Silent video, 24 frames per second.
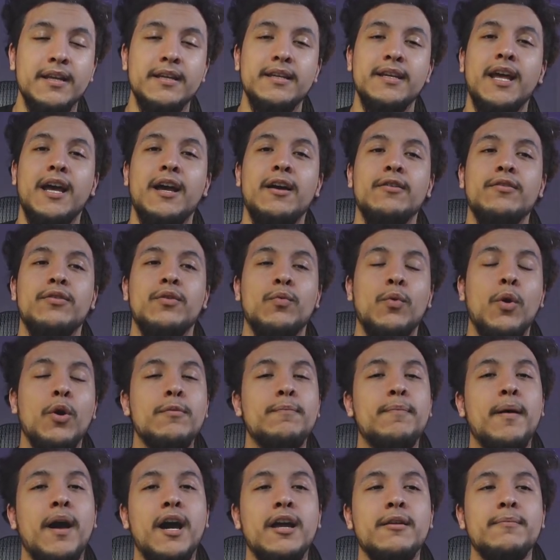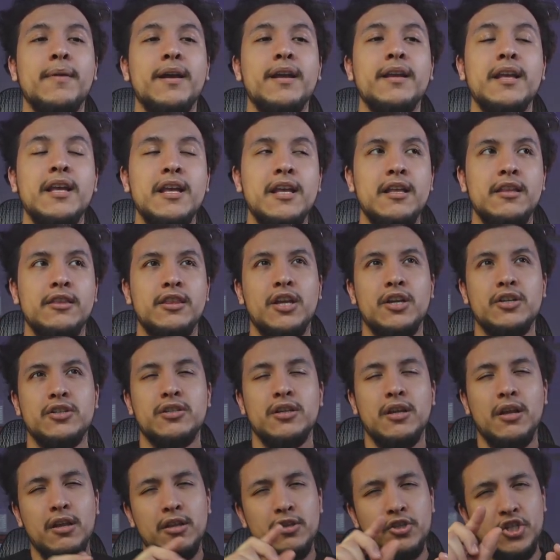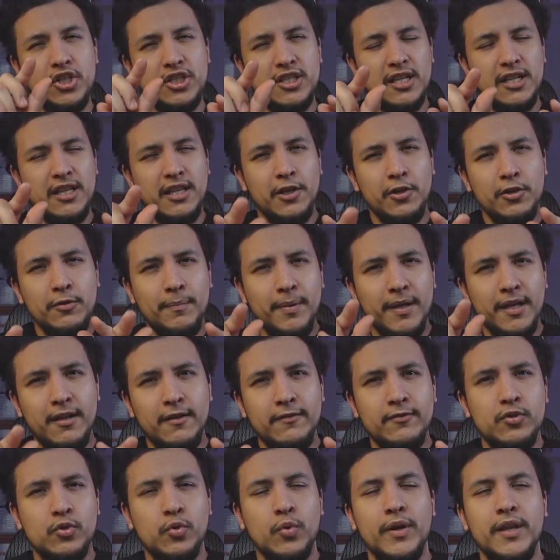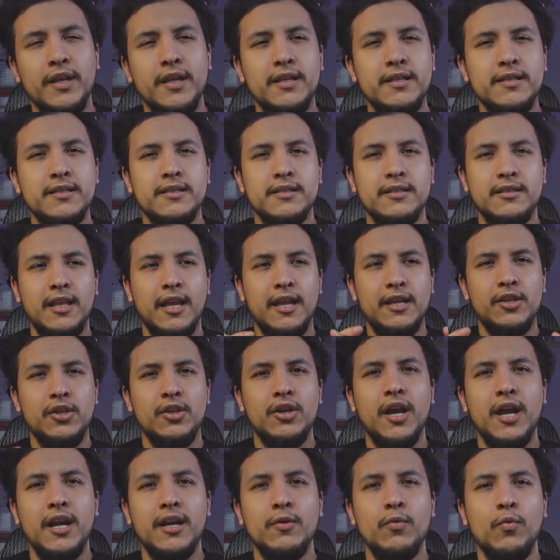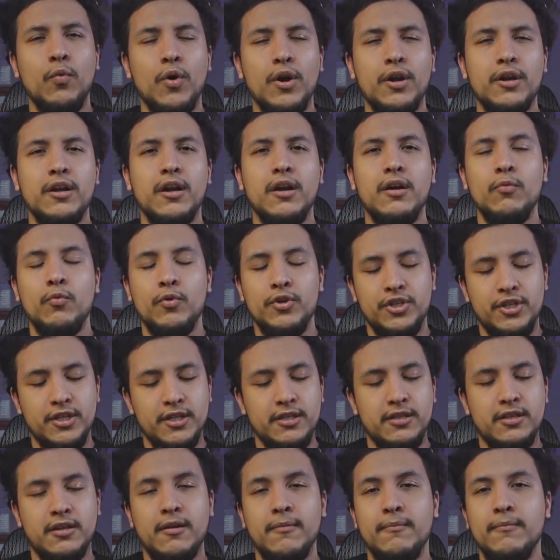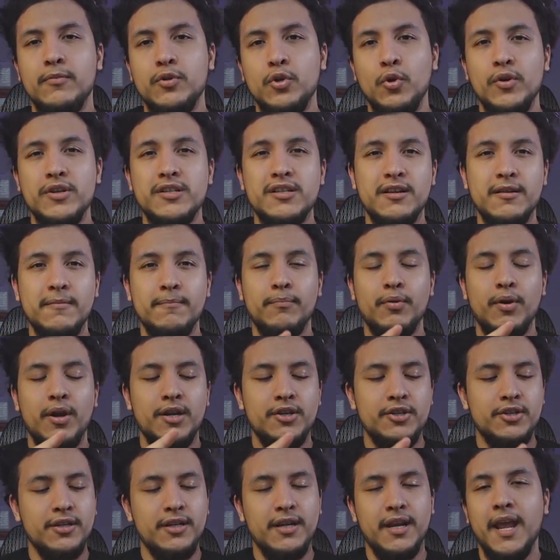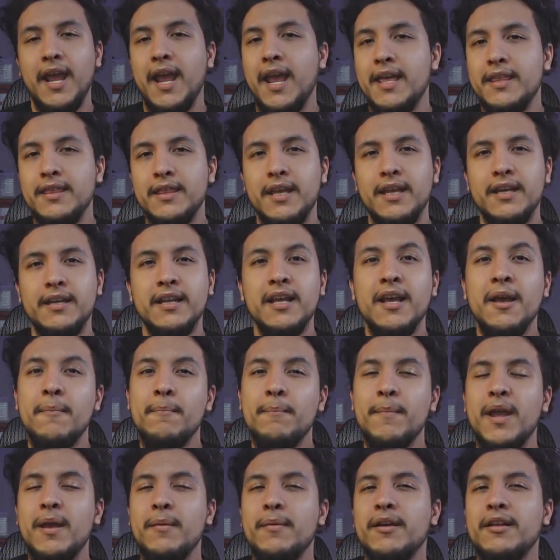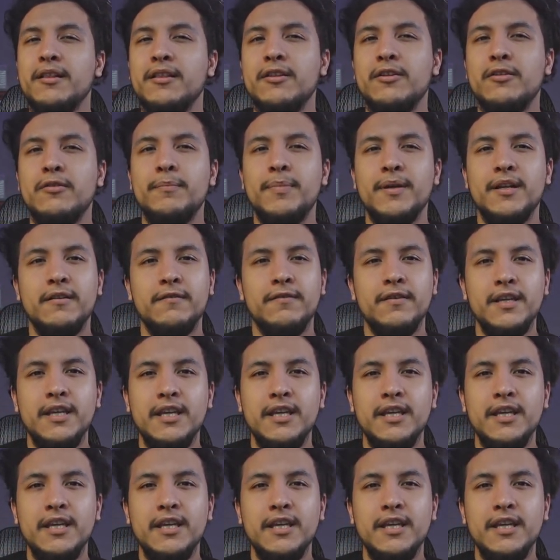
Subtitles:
Now, the Rode PodMic, there's just a little bit of tweaks that you got to work on, which is noise compression, and then maybe a little bit of